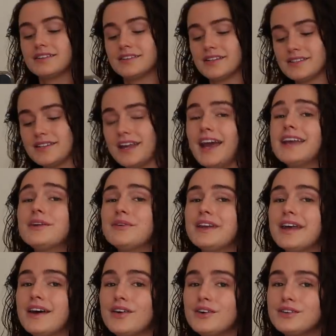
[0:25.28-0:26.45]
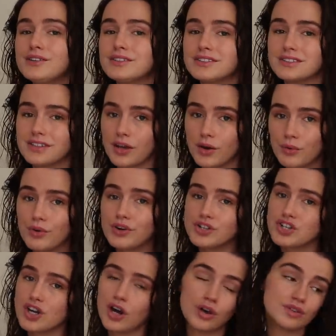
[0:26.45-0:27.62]
Does anyone else
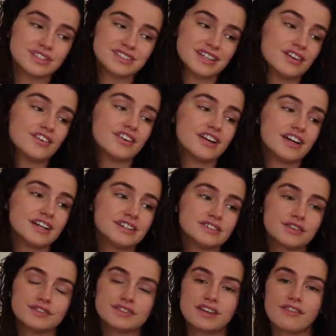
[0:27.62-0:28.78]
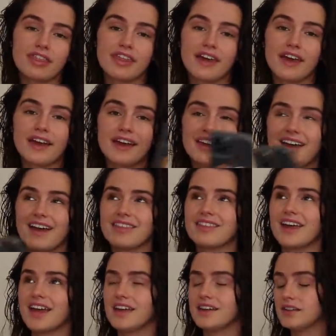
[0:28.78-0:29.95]
watch a whole series of something and
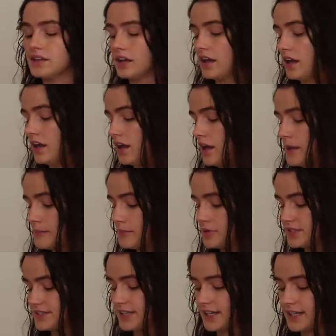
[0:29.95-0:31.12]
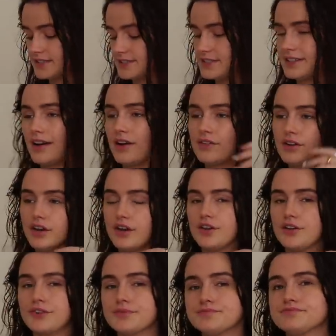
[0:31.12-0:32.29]
then proceed to
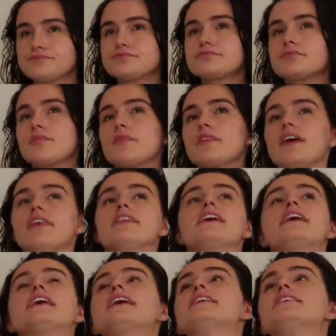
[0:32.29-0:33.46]
download the